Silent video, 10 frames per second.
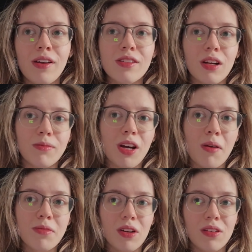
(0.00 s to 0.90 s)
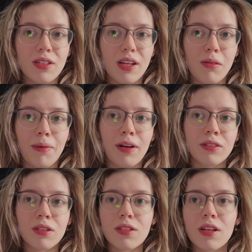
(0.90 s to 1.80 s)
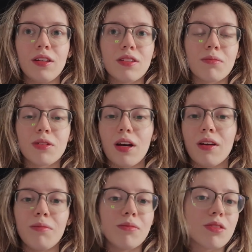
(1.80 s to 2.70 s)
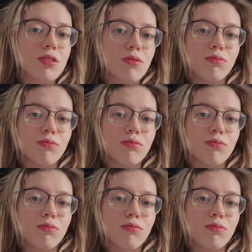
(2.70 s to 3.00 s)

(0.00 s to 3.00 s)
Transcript: sometimes answer emails, sometimes,